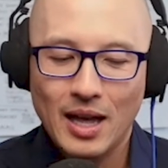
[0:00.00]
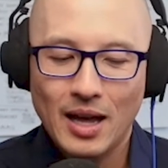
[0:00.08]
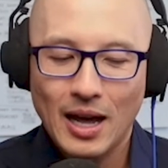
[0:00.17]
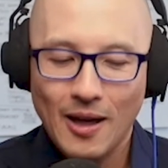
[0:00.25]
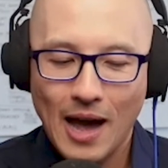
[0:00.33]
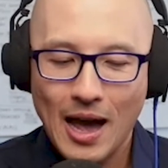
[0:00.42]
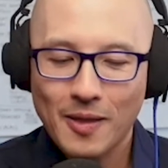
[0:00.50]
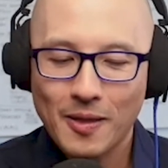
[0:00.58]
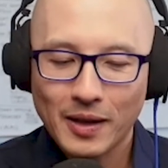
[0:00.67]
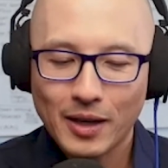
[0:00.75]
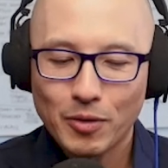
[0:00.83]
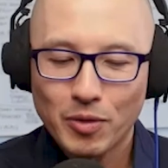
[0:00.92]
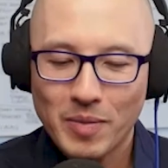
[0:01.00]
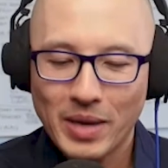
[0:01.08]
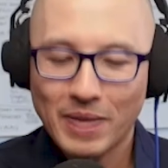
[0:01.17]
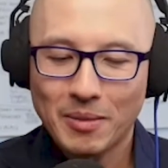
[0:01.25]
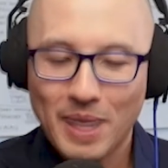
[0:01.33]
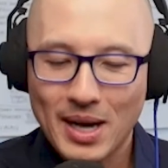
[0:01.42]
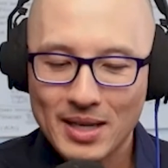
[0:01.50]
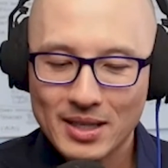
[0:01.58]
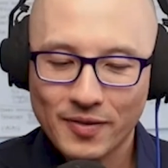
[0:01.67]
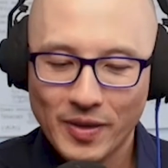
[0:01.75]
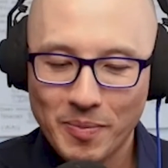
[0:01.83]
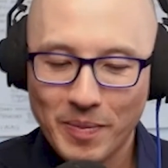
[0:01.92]
I think it would make a positive
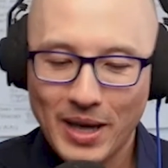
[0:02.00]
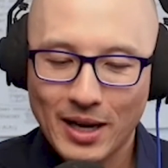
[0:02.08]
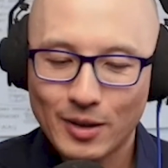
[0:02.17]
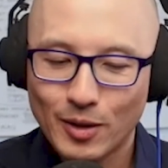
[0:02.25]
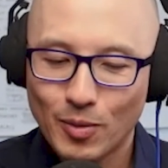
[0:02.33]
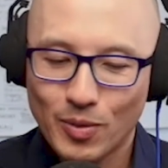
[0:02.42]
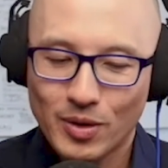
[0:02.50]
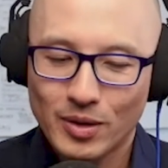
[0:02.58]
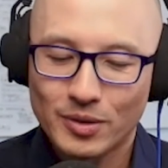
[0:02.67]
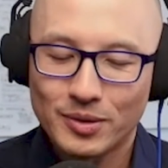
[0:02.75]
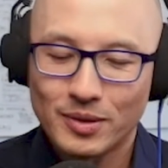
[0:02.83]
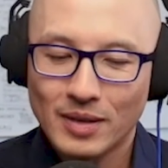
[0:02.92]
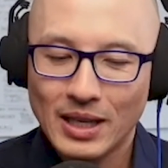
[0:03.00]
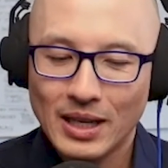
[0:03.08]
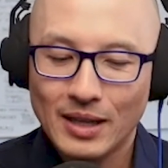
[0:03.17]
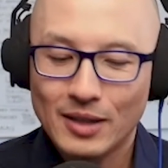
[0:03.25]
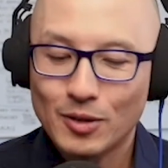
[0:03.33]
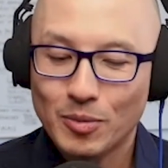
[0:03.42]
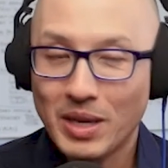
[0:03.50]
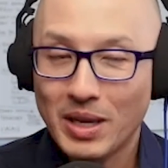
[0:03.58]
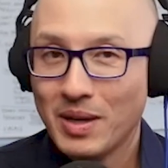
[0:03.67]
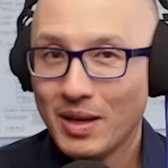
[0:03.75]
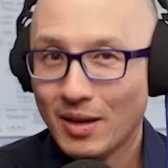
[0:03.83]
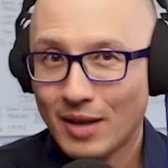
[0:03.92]
impact on the world. So
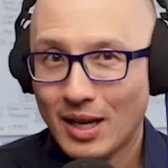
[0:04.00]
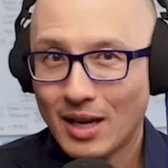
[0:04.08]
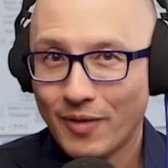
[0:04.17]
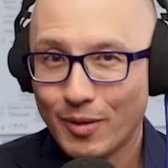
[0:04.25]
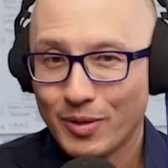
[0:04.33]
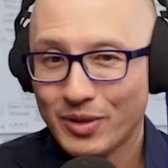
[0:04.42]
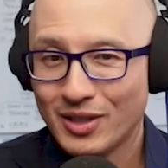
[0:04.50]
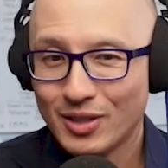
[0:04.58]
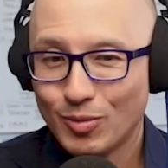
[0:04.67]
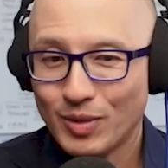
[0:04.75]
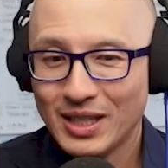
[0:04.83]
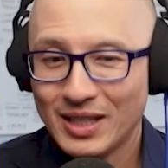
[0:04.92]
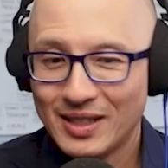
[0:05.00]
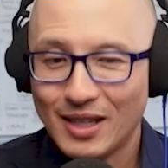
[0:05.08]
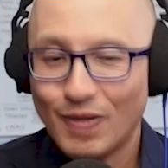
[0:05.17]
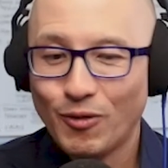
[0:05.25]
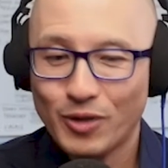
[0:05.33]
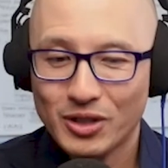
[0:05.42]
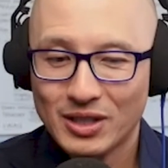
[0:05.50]
maybe a lot of it was just really selfish.